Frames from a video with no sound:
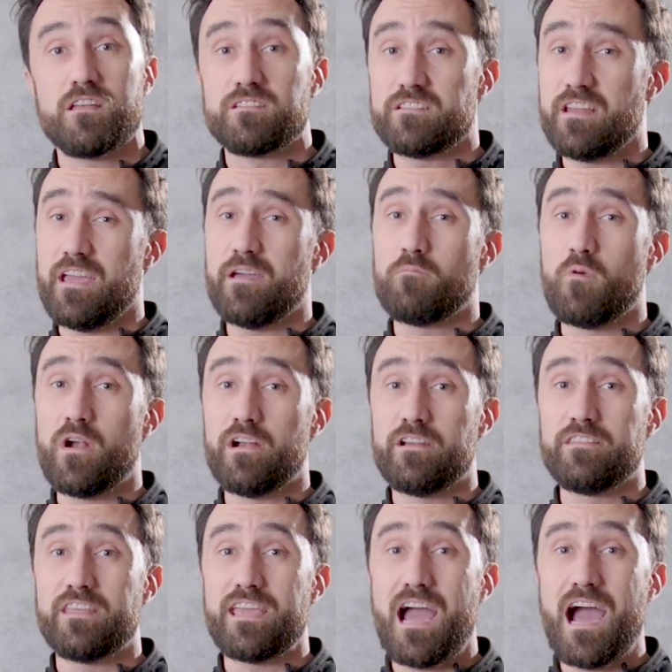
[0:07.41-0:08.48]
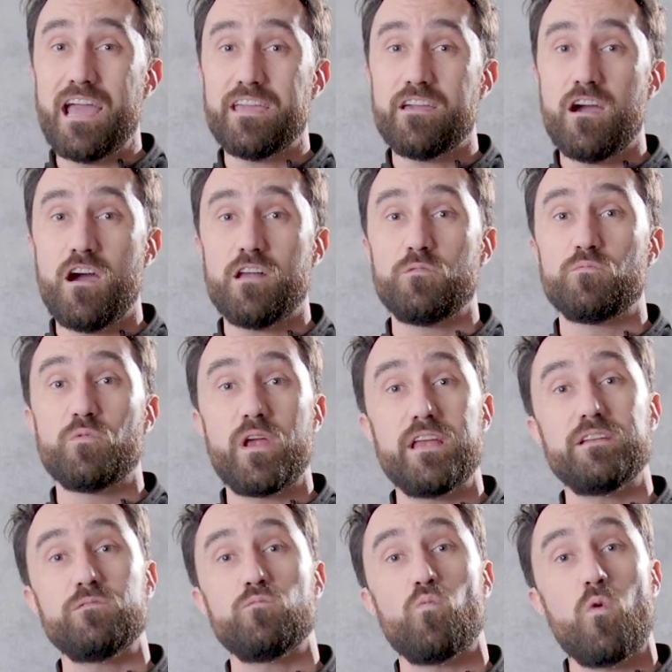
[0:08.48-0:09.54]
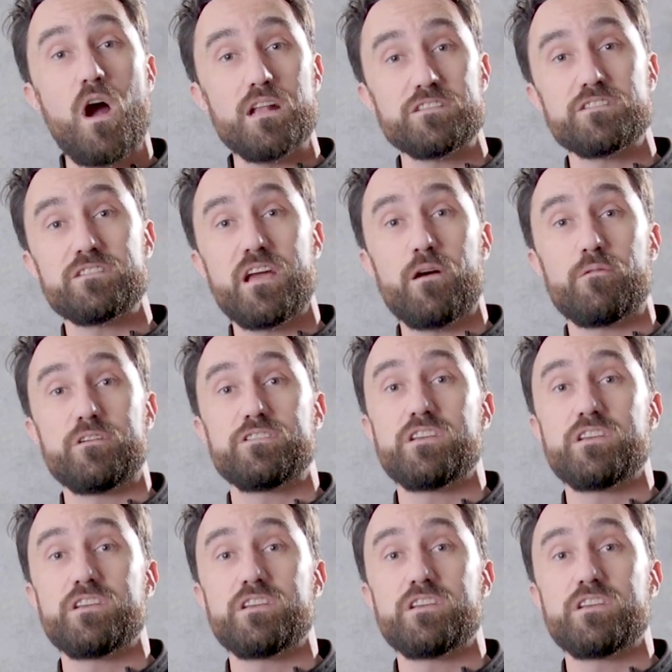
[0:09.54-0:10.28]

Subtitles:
Today I'm wearing the Icon Raiden Watchtower